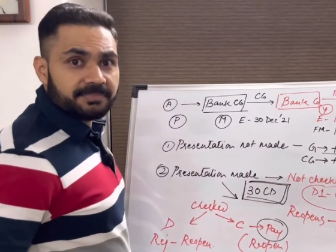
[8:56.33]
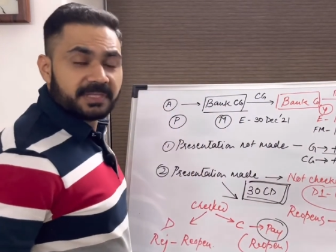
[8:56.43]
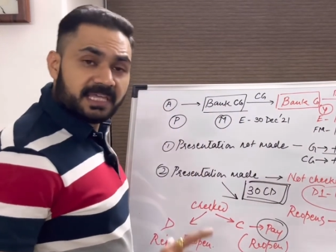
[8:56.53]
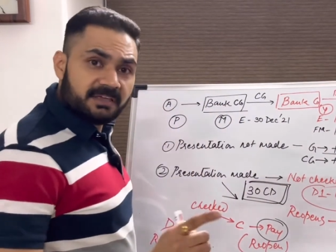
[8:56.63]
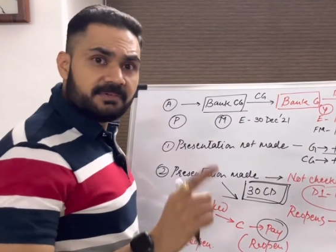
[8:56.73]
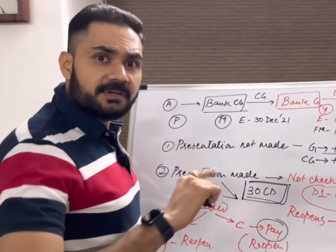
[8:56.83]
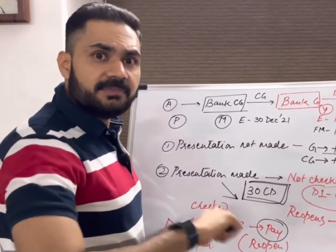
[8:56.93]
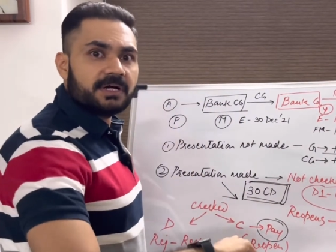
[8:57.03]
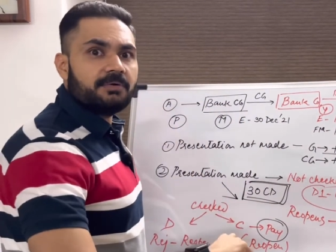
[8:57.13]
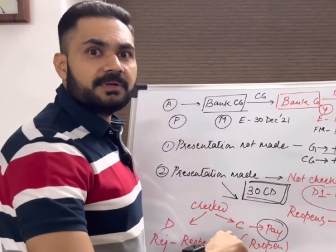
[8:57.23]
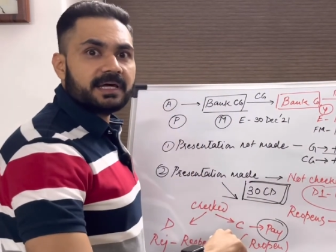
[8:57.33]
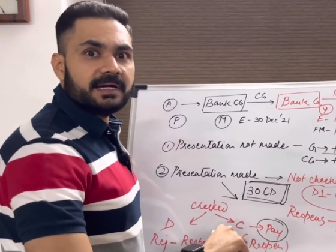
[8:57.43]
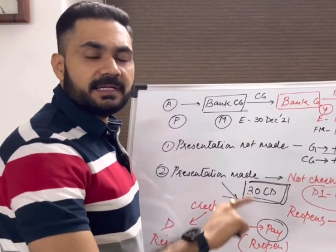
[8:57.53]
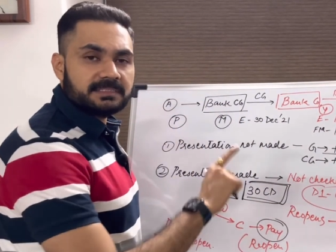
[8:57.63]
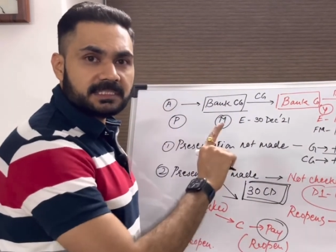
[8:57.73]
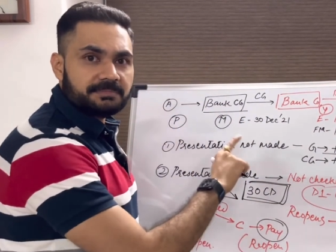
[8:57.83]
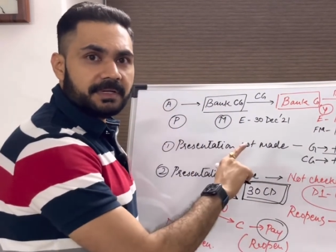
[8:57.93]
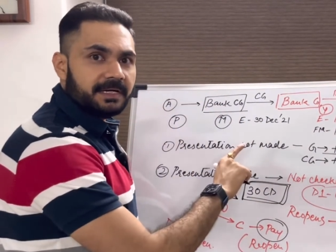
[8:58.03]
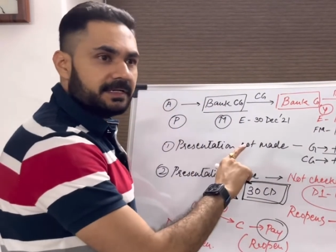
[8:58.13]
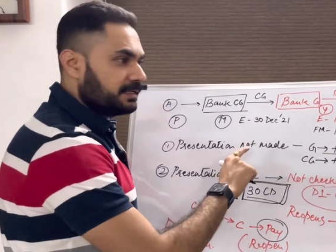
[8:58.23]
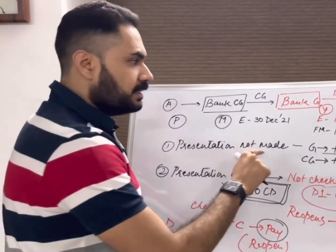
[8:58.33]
Even if the counter guarantee is expired,